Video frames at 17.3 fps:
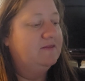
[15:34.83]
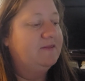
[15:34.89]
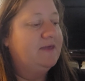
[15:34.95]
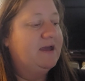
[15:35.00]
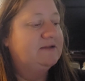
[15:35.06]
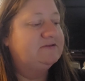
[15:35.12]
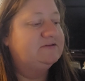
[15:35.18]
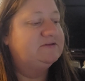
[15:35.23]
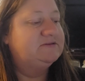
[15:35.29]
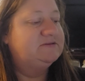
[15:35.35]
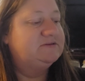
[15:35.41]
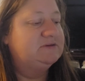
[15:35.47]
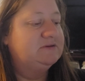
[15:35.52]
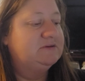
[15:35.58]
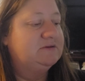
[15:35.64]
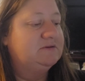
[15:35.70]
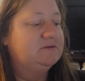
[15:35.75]
That's
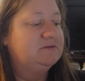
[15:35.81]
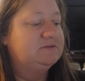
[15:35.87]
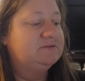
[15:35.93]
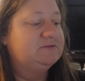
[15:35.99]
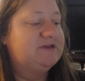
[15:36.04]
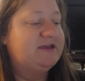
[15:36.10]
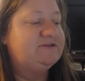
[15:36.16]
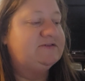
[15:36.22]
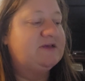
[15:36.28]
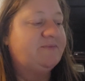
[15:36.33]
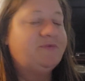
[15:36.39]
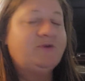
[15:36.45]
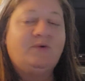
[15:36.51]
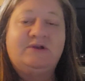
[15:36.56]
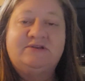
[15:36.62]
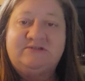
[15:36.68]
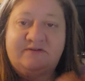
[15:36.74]
takes up
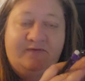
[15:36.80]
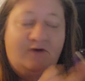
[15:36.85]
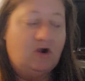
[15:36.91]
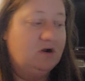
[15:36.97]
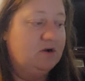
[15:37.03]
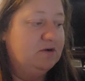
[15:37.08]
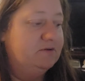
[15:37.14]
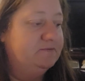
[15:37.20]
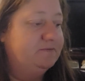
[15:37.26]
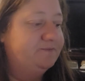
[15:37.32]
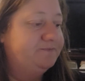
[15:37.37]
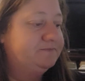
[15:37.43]
the rest of our